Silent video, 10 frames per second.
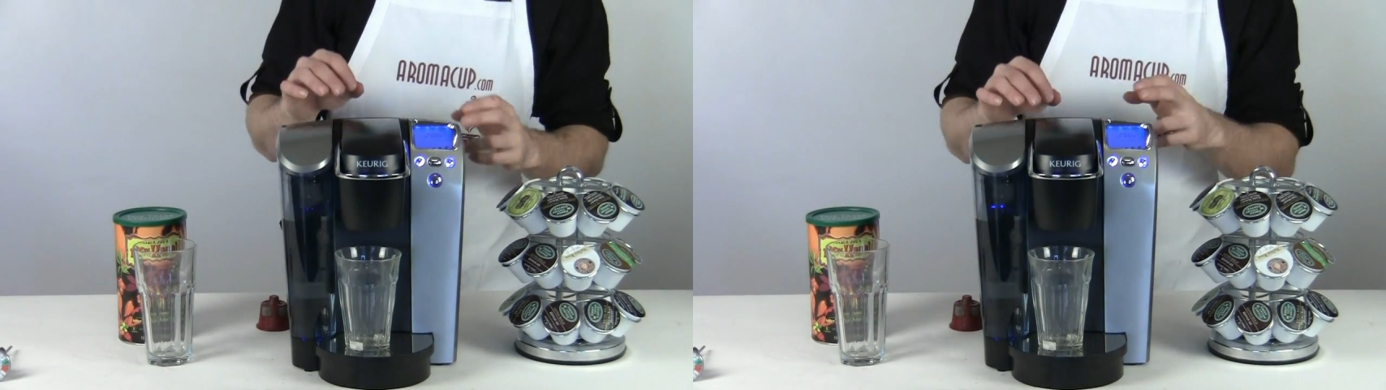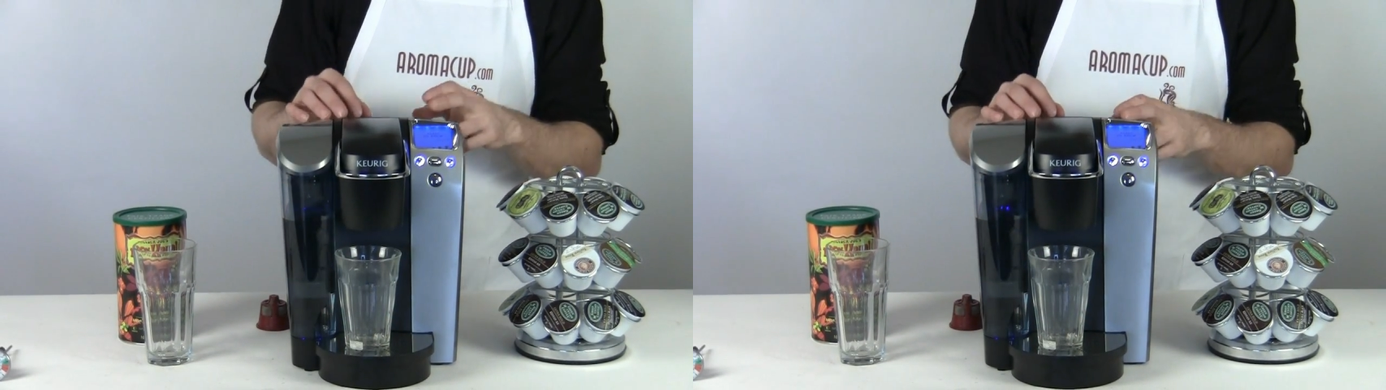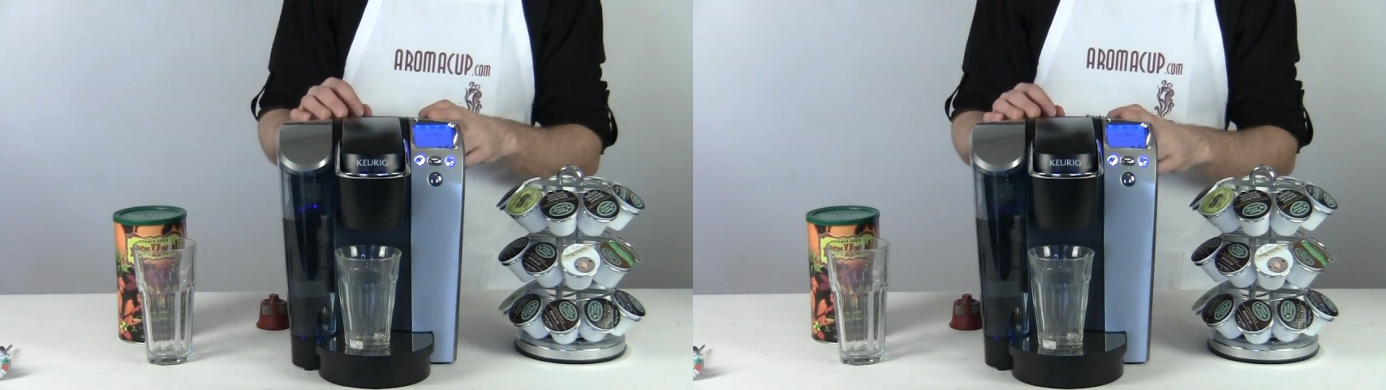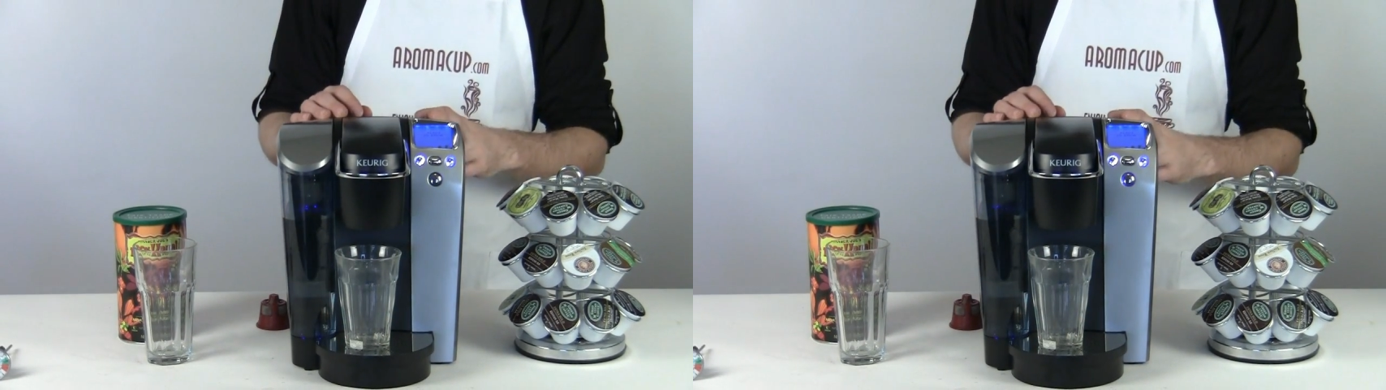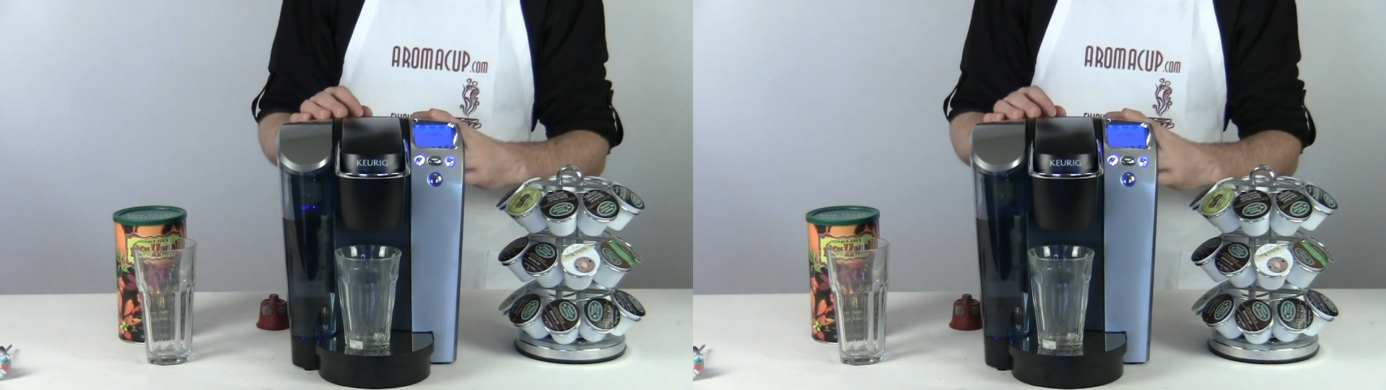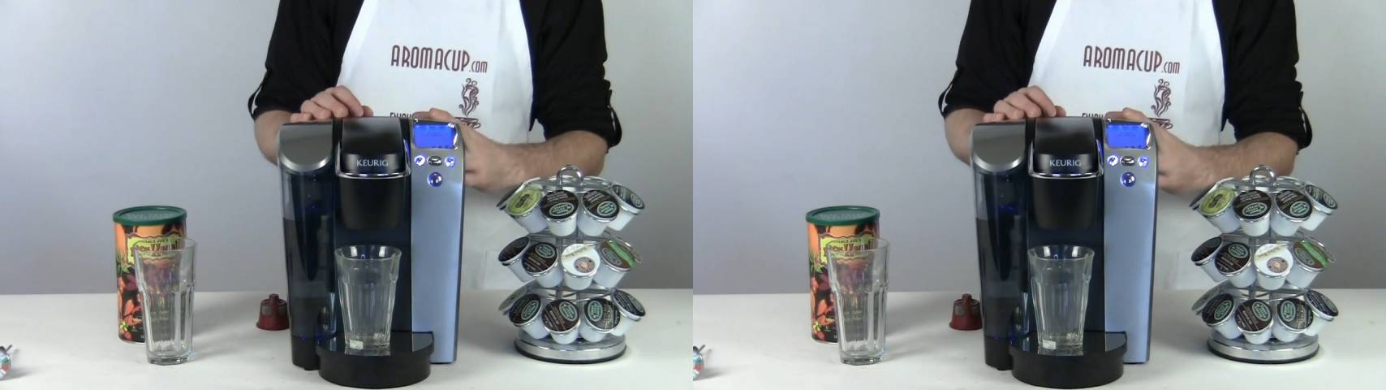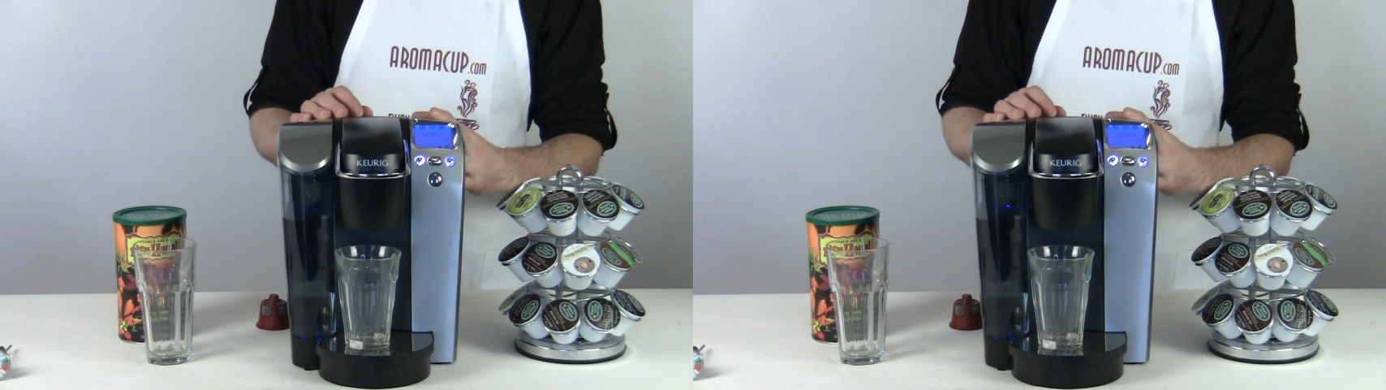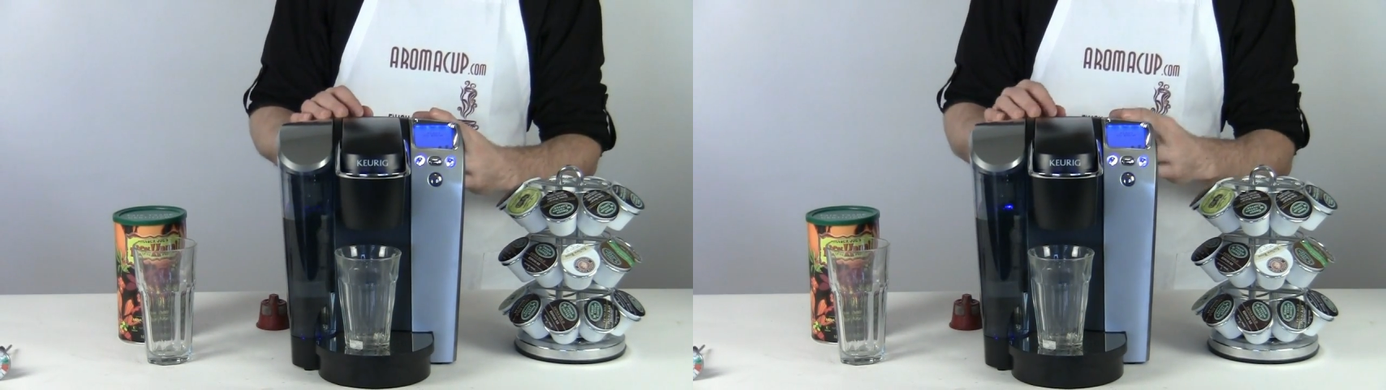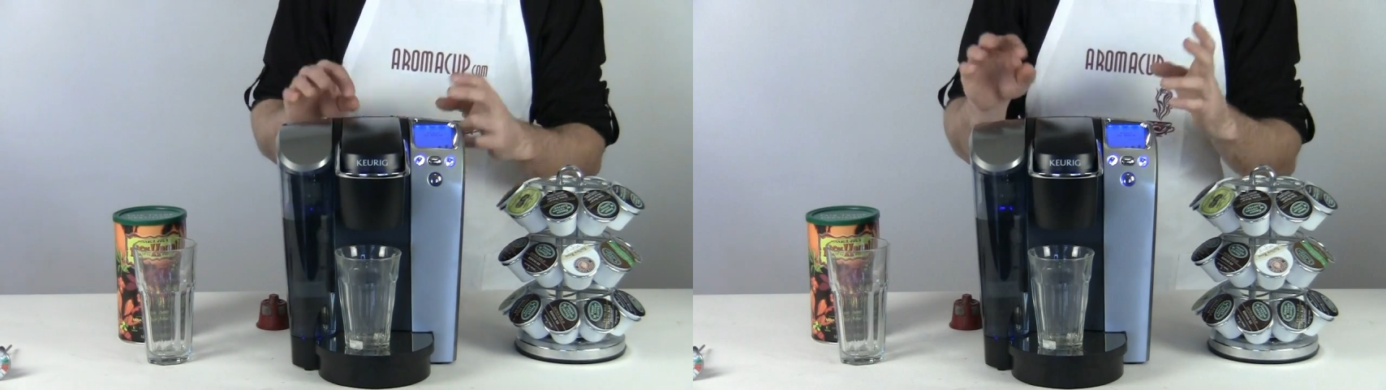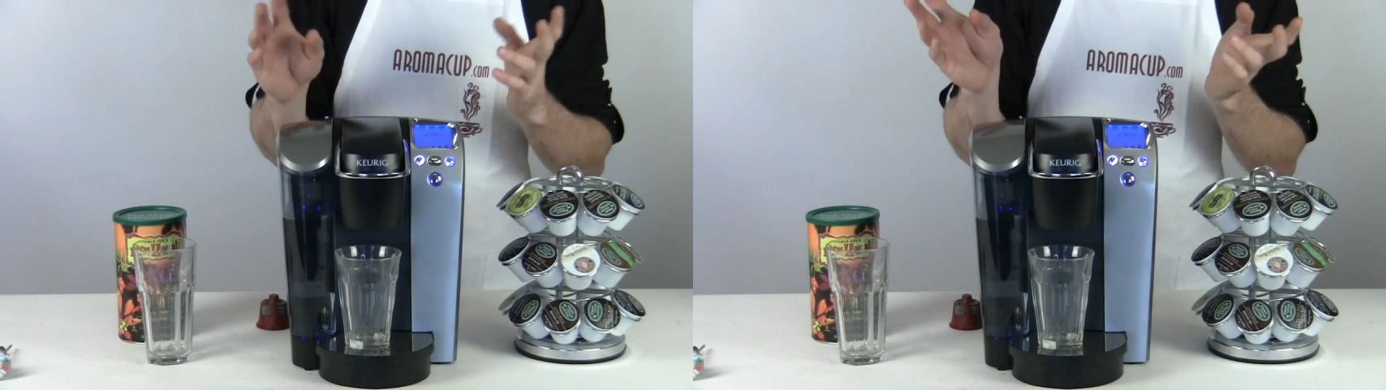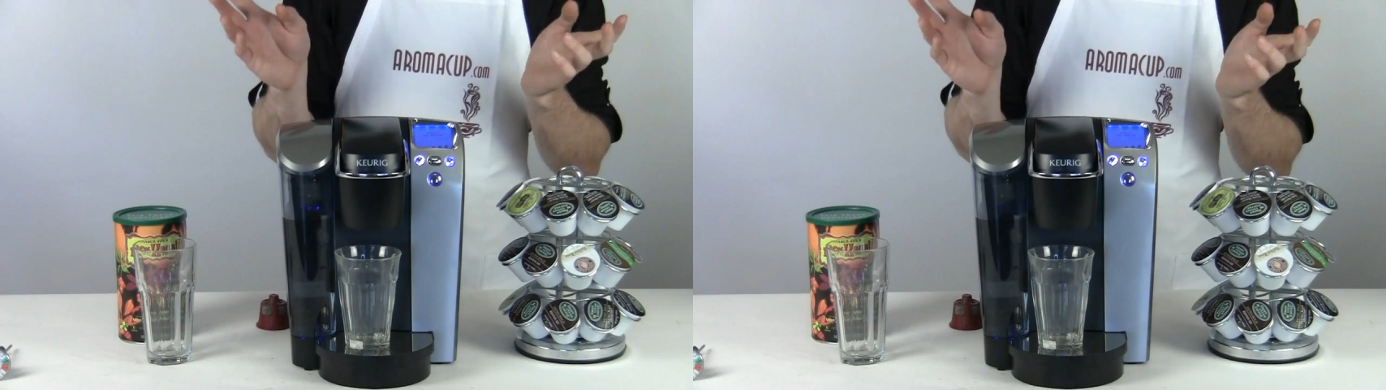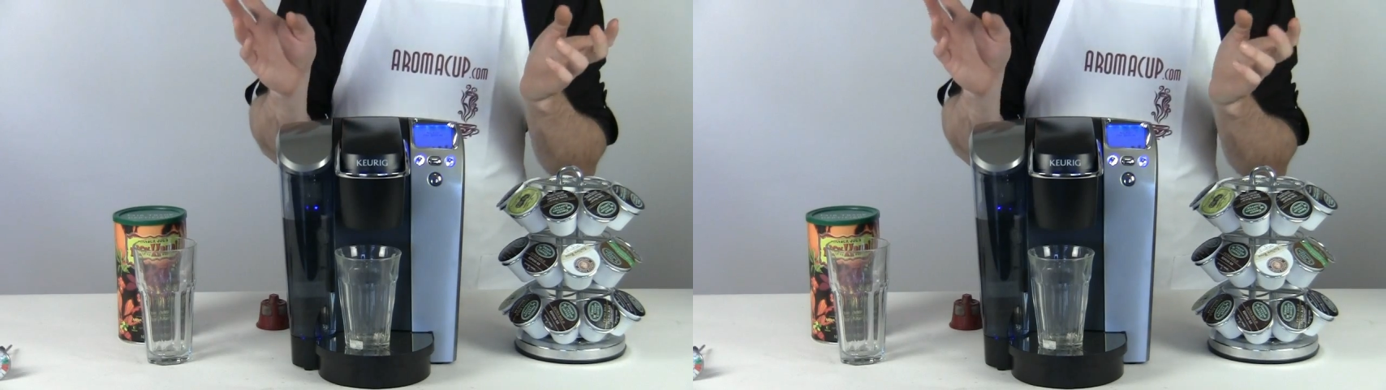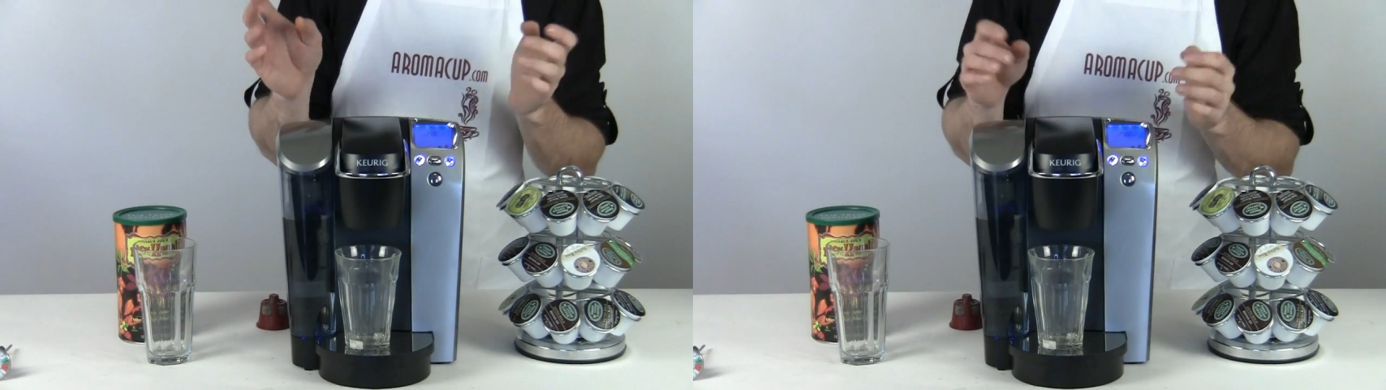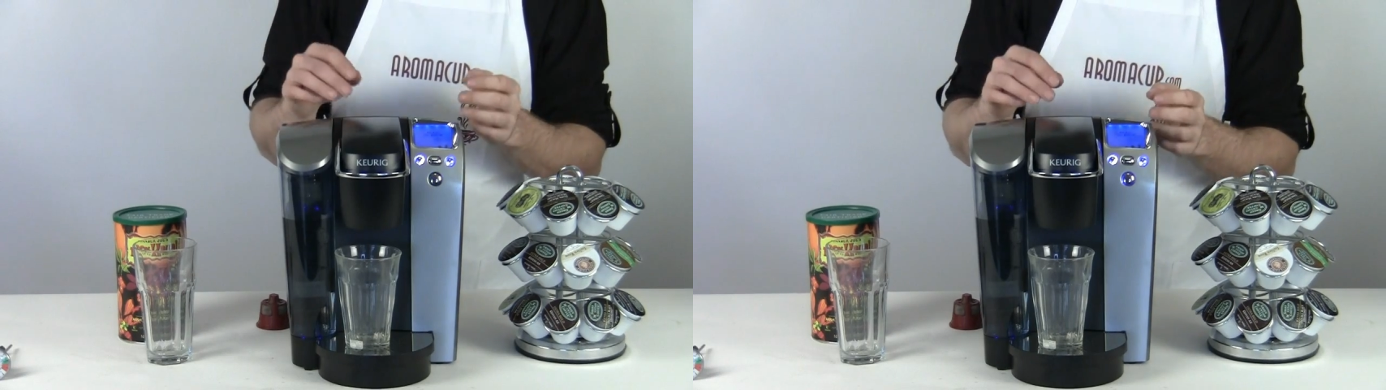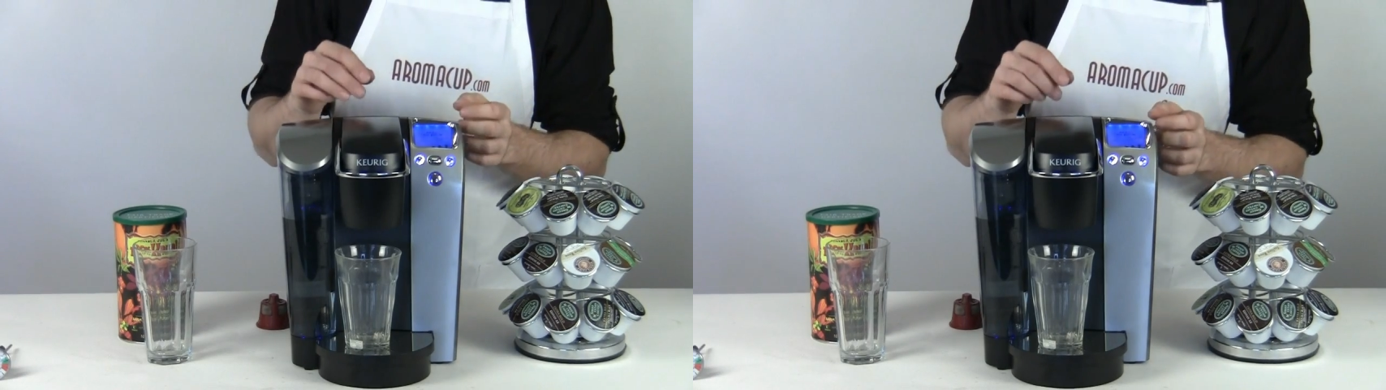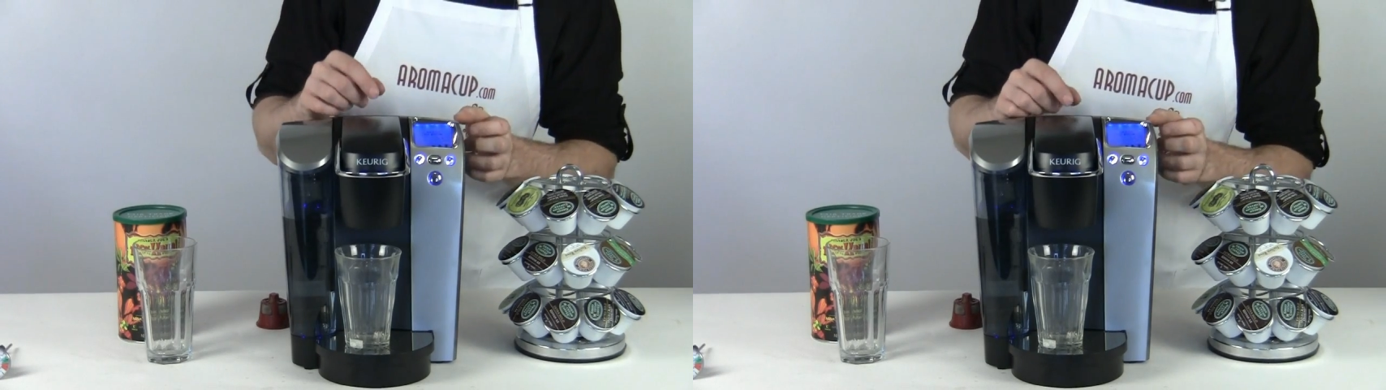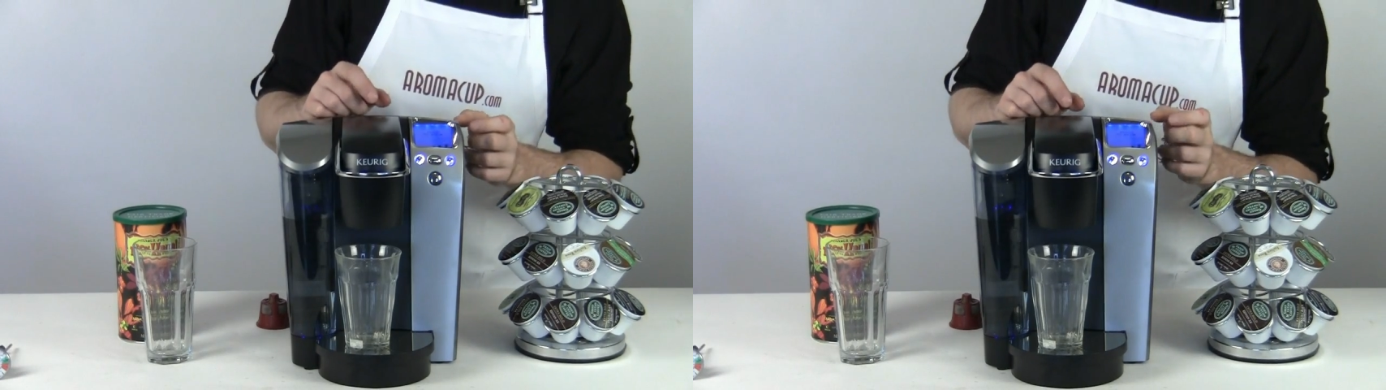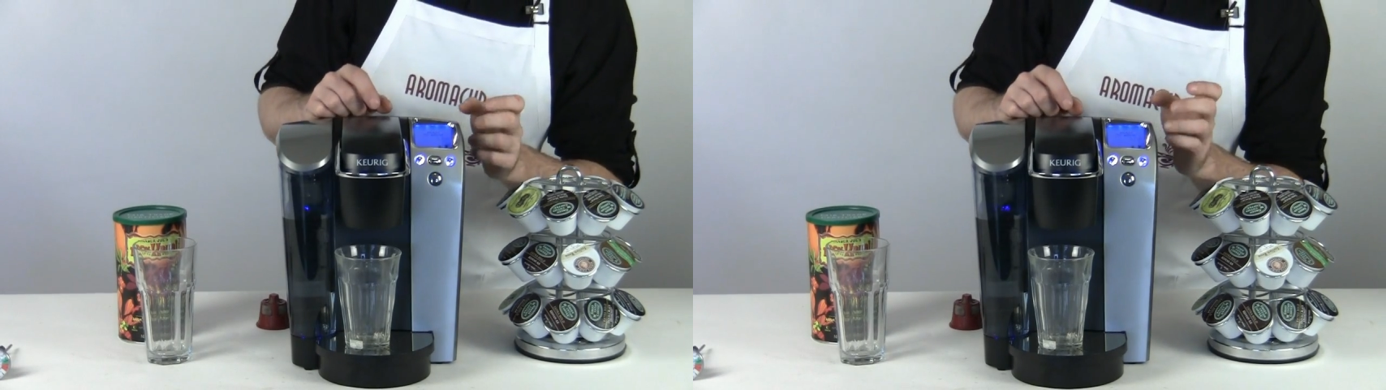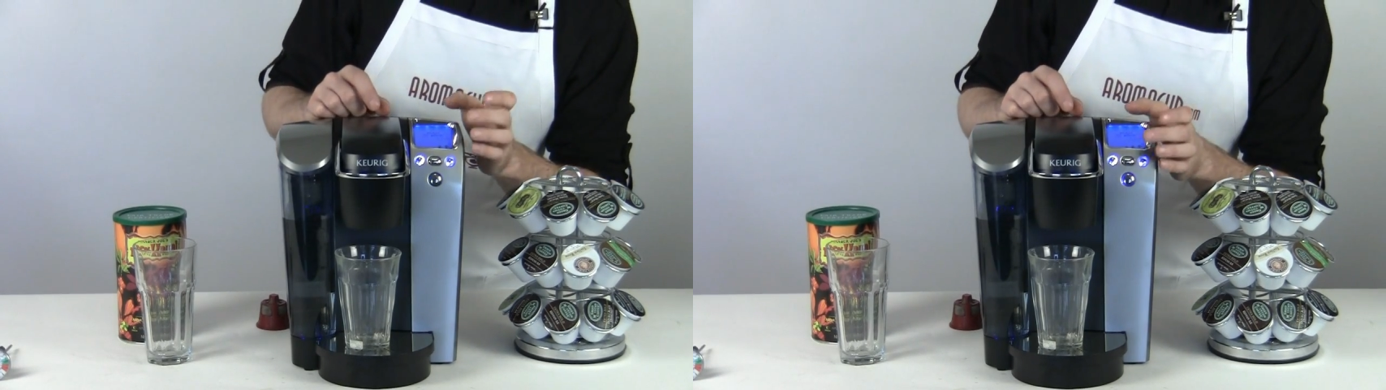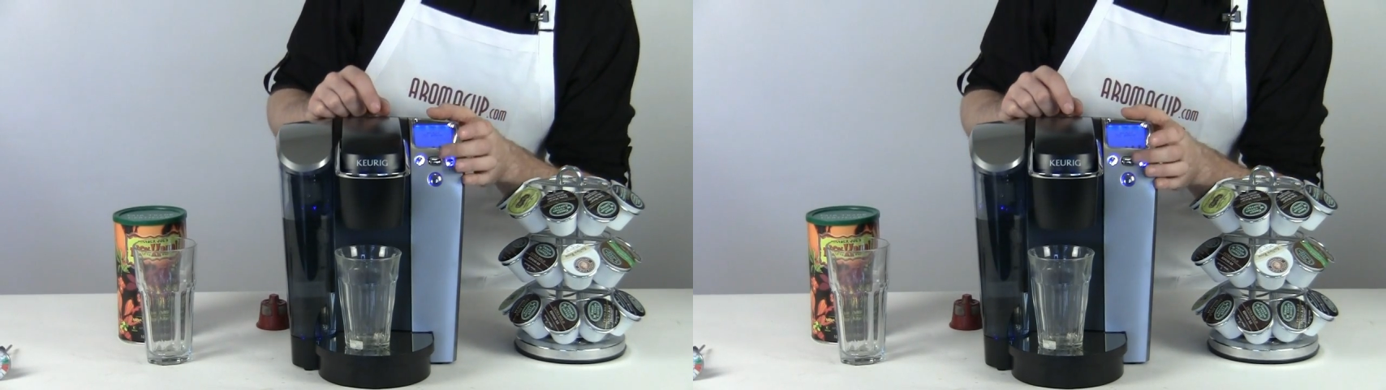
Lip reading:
No face is visible, so there are no lips to read.